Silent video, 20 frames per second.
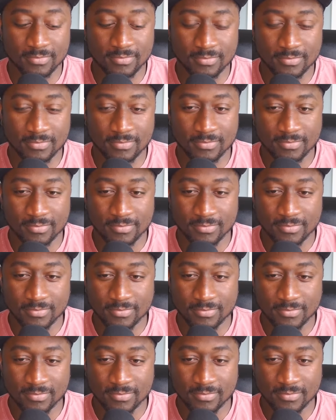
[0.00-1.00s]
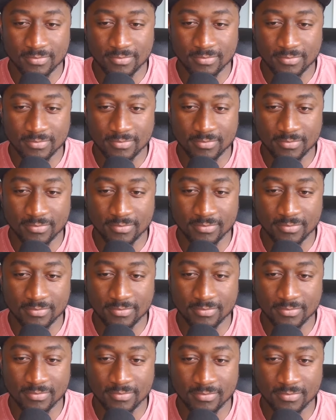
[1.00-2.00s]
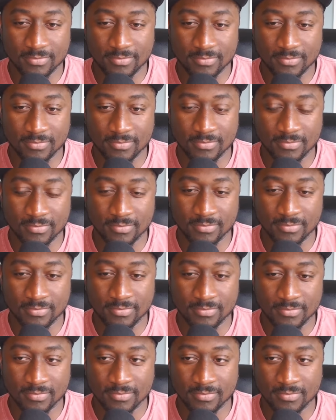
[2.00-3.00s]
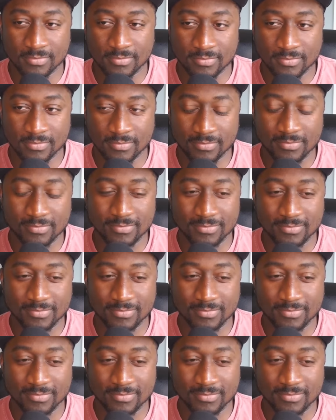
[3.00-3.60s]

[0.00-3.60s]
[no speech]